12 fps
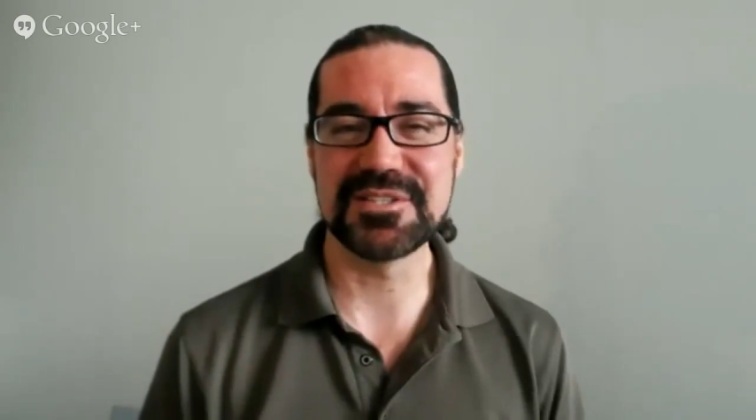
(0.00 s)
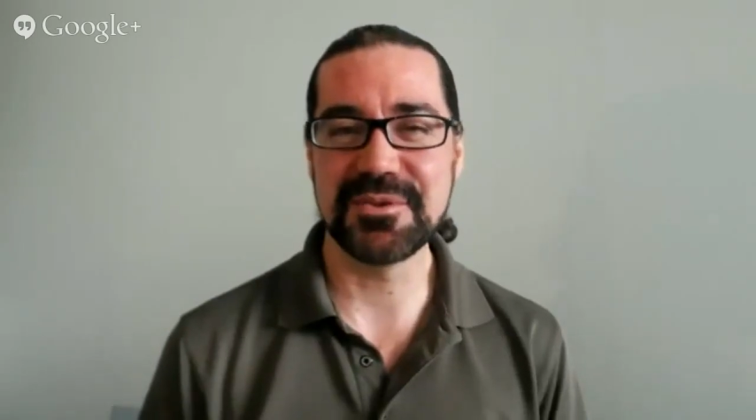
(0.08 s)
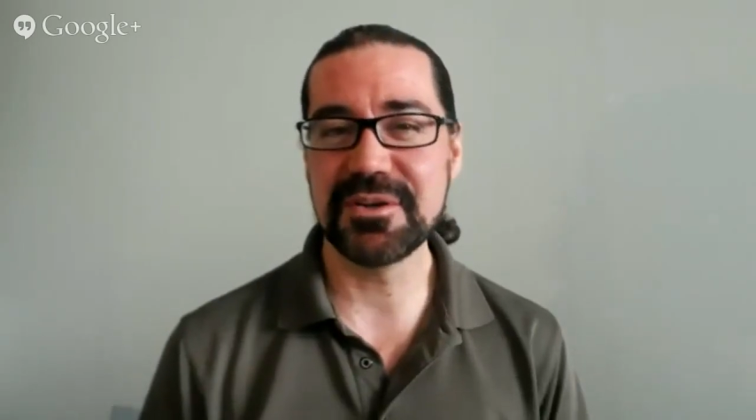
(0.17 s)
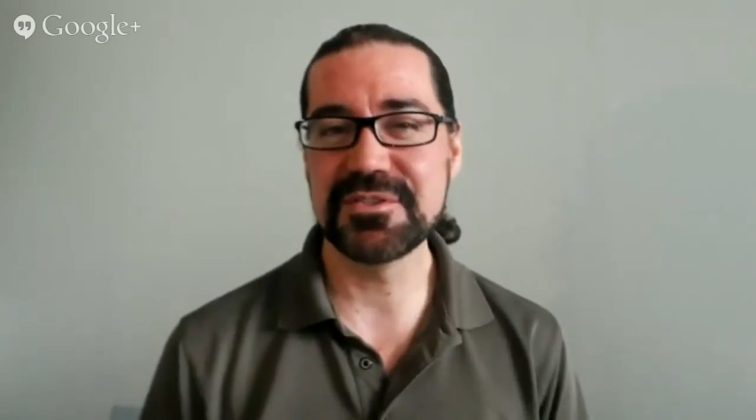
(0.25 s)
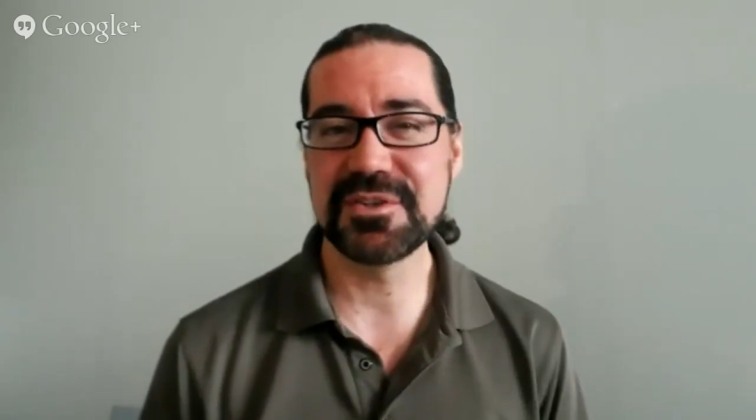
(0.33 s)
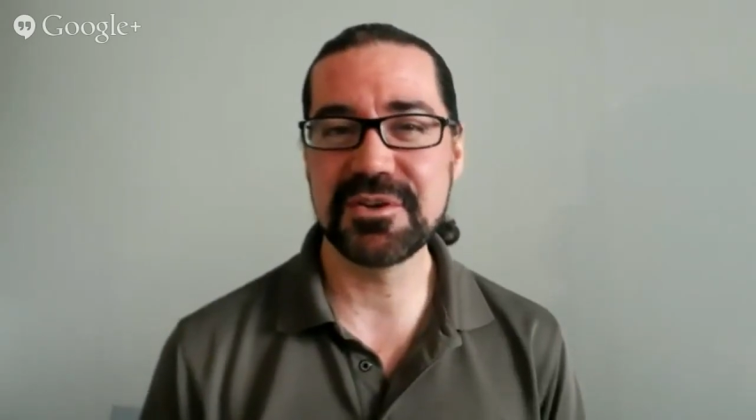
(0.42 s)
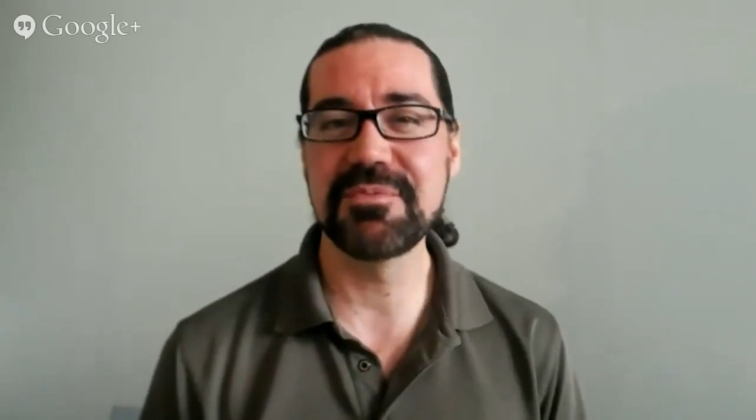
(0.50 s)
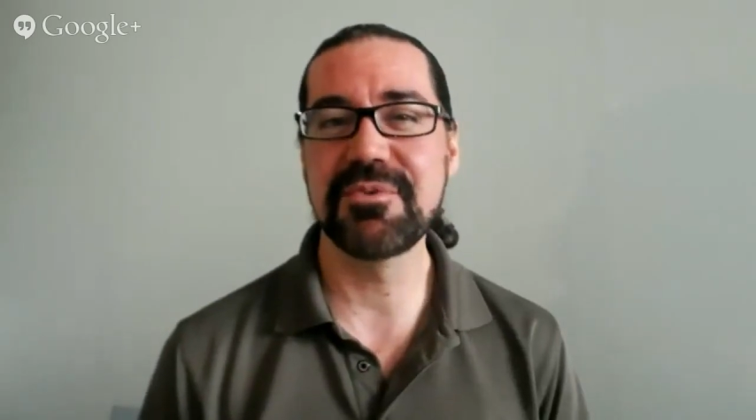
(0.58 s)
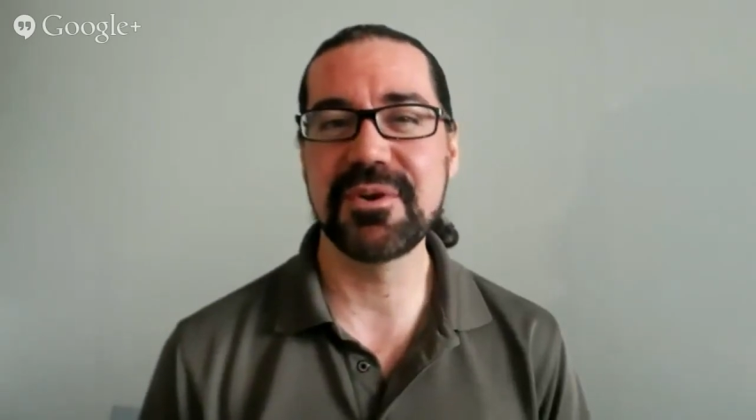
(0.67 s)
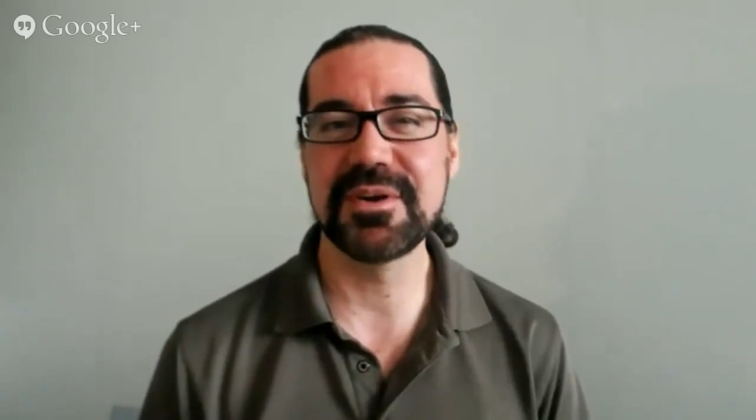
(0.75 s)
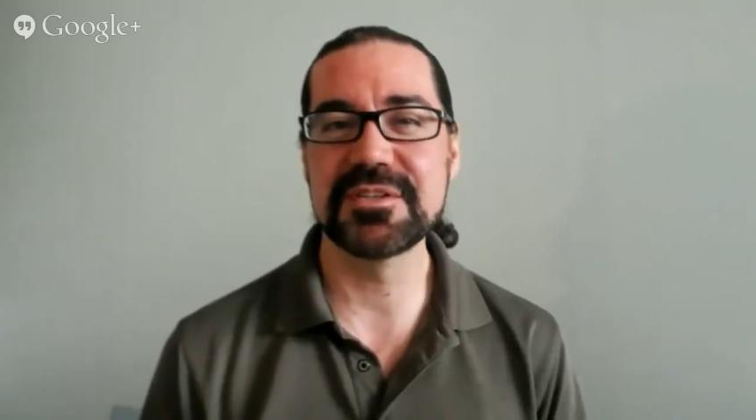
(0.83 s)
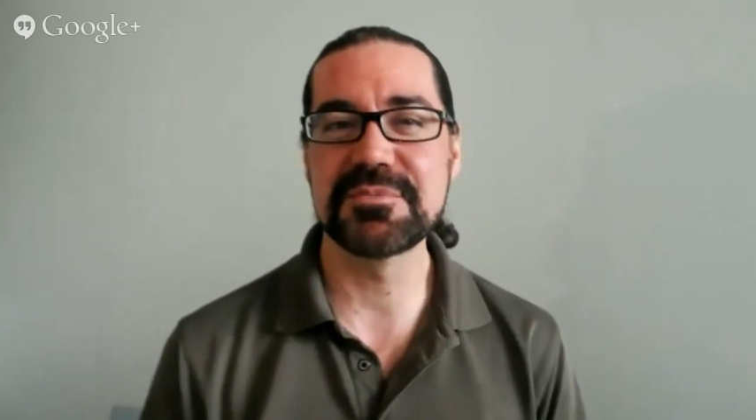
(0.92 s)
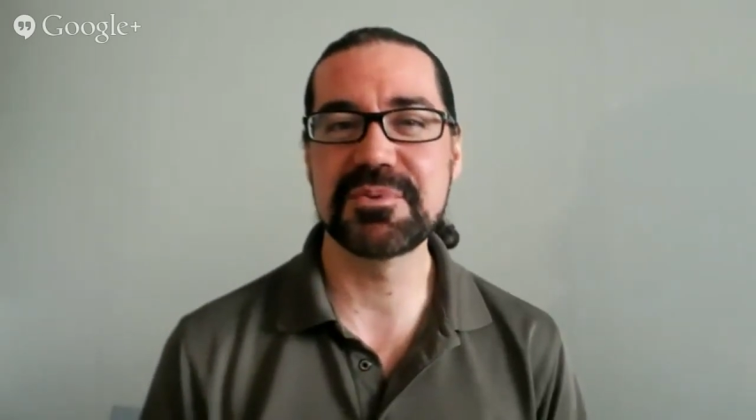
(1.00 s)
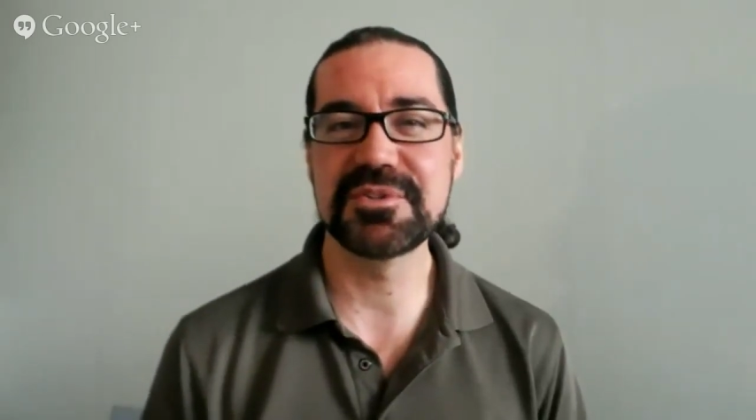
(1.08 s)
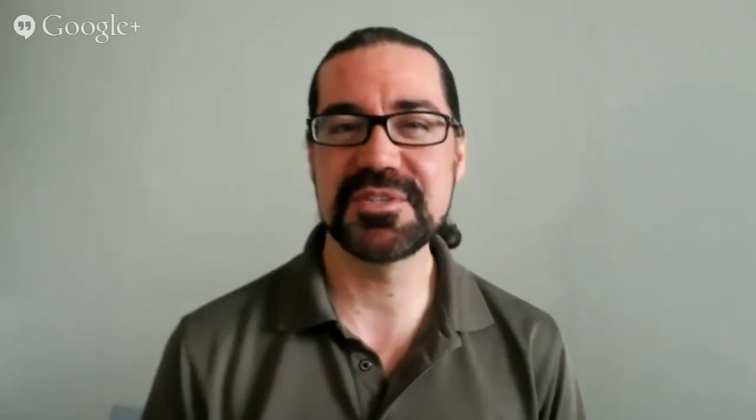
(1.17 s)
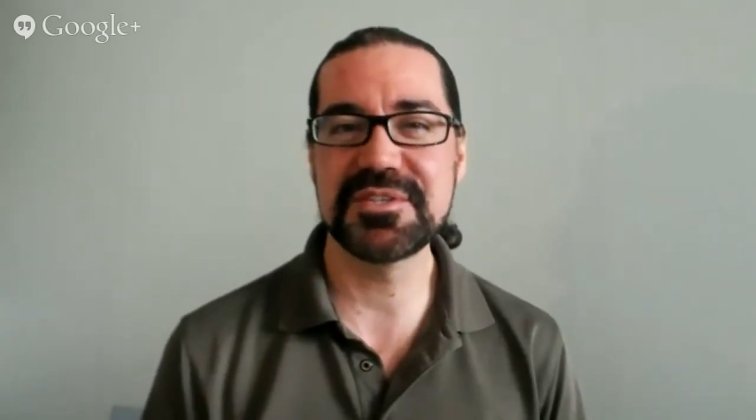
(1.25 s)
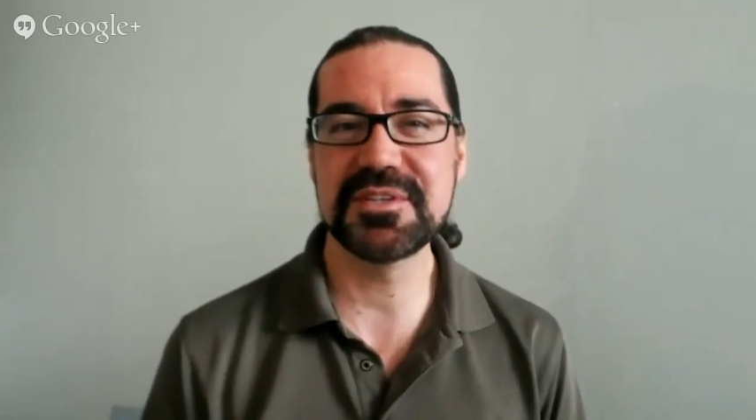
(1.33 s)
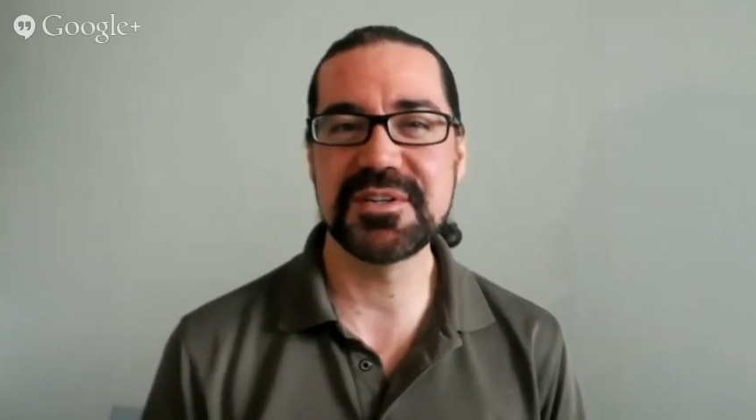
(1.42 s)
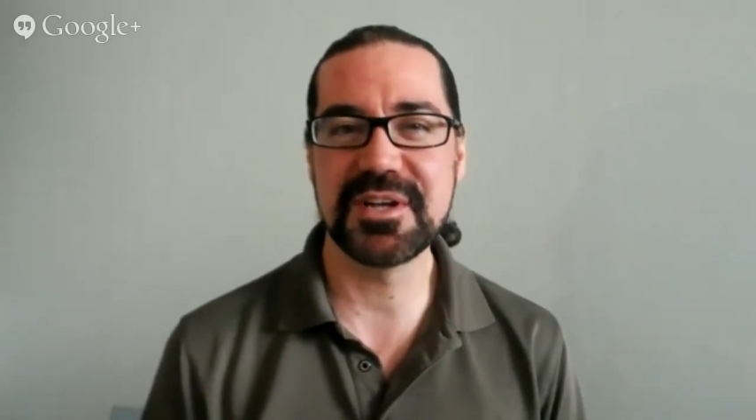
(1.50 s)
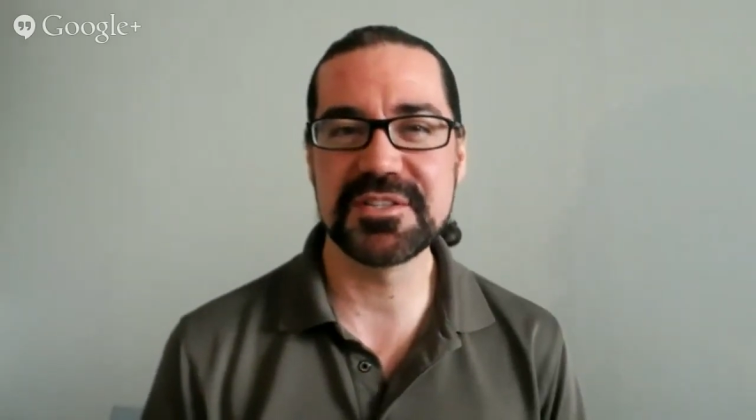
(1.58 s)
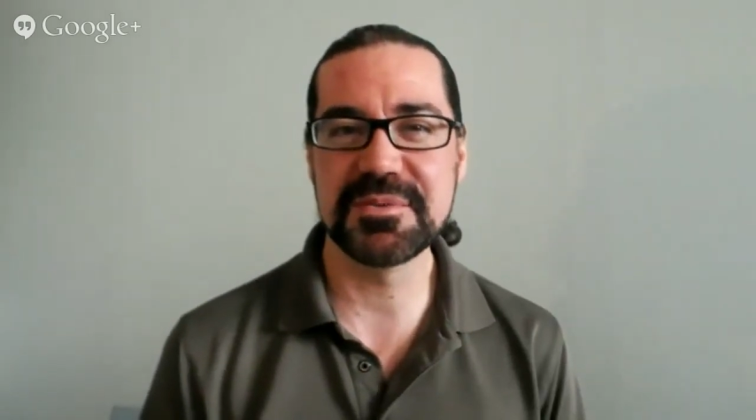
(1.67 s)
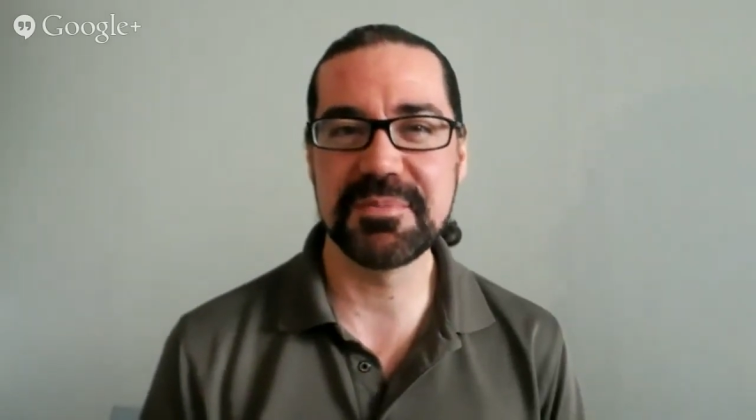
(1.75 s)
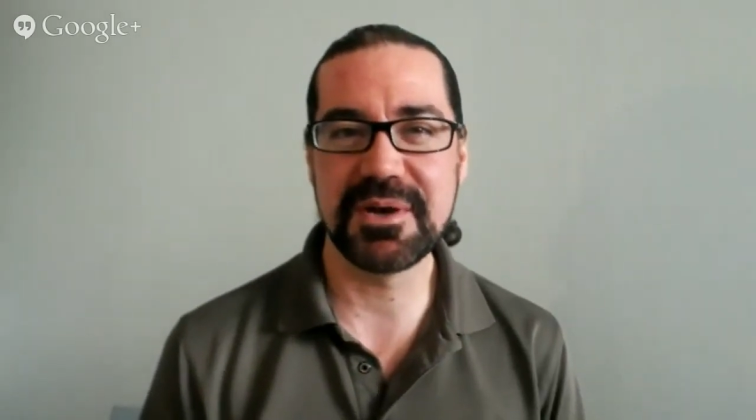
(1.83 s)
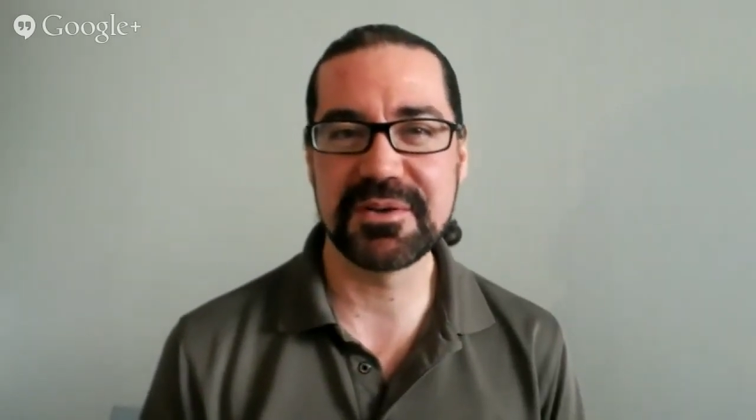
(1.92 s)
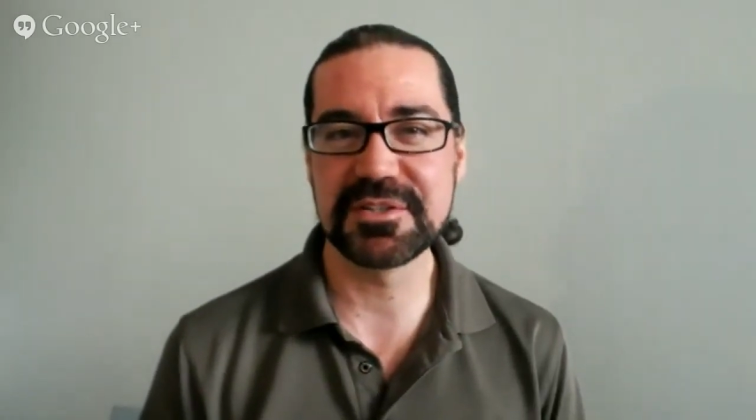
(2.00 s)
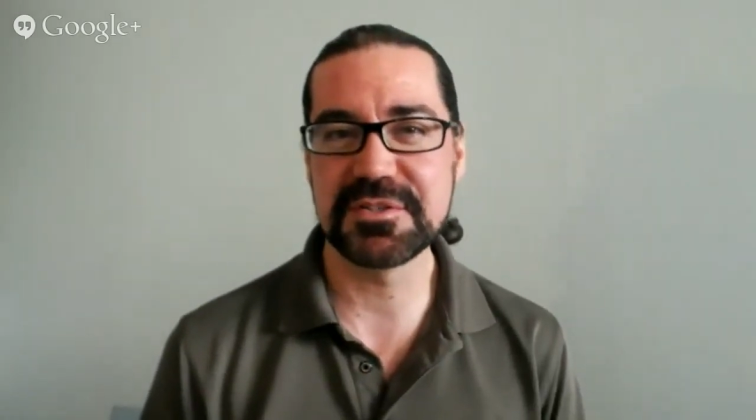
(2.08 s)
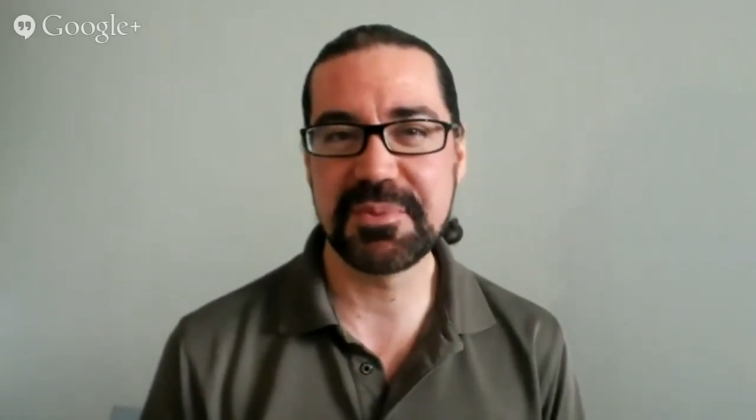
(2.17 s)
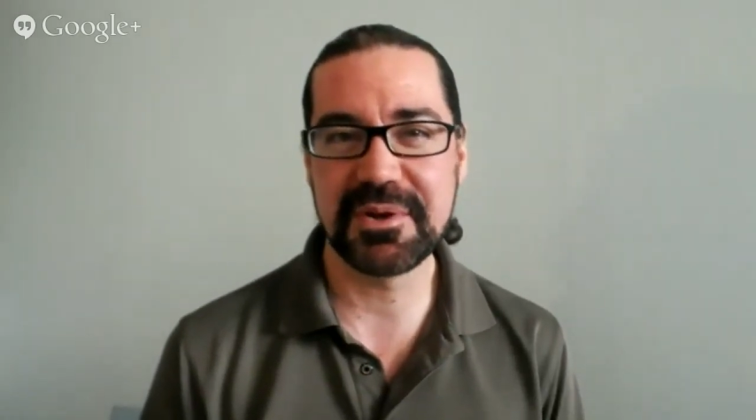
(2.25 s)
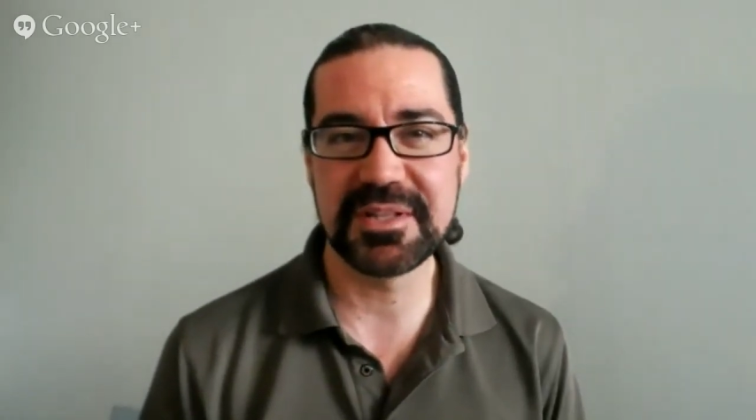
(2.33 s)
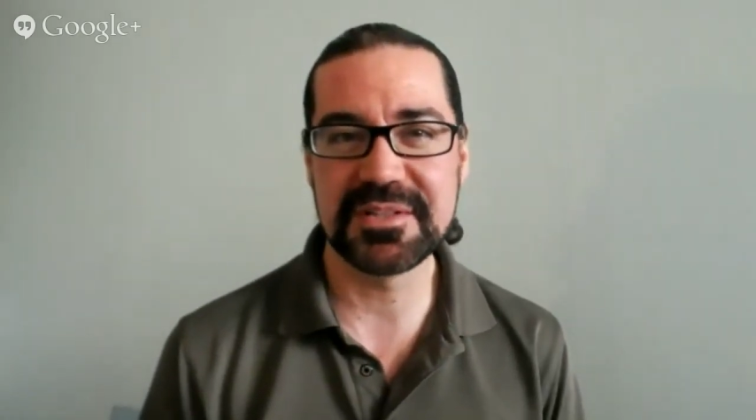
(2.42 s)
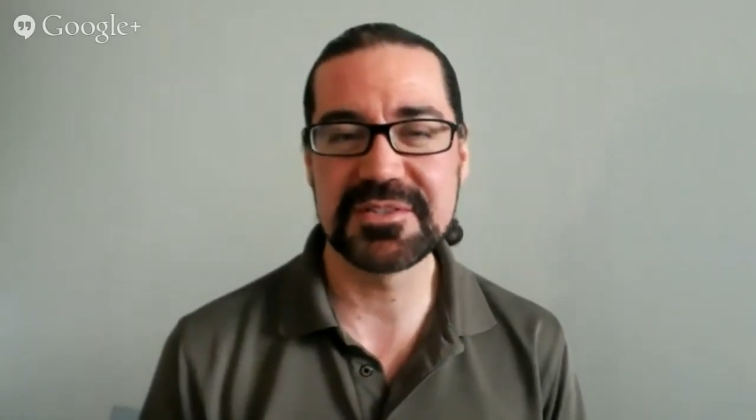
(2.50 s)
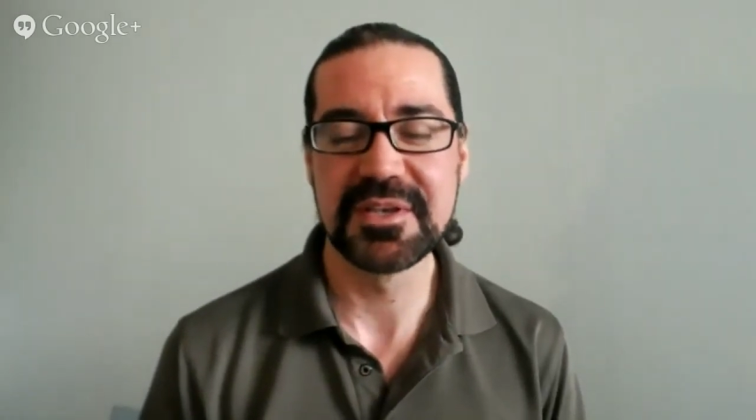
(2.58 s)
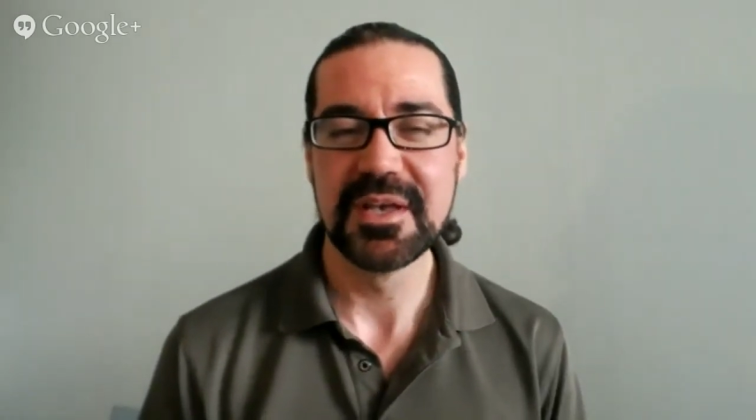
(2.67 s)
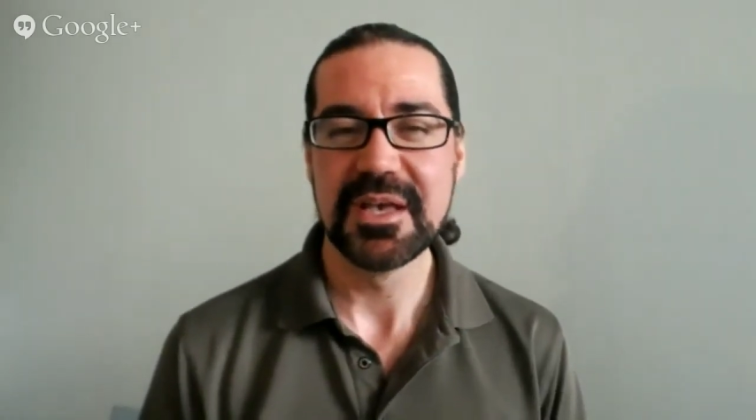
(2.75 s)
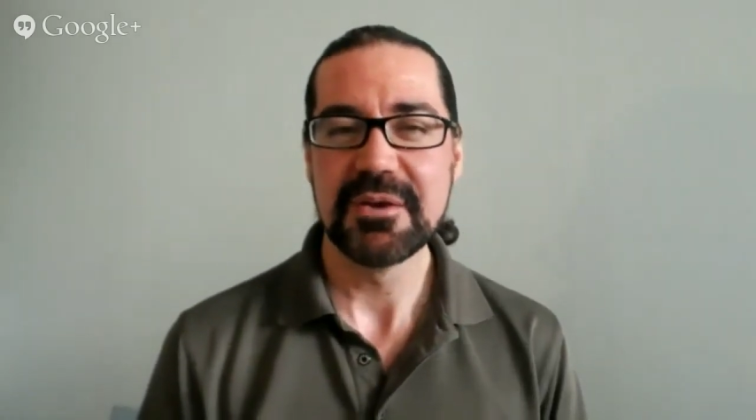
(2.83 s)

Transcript: So our term for it is persistent non-symbolic experience,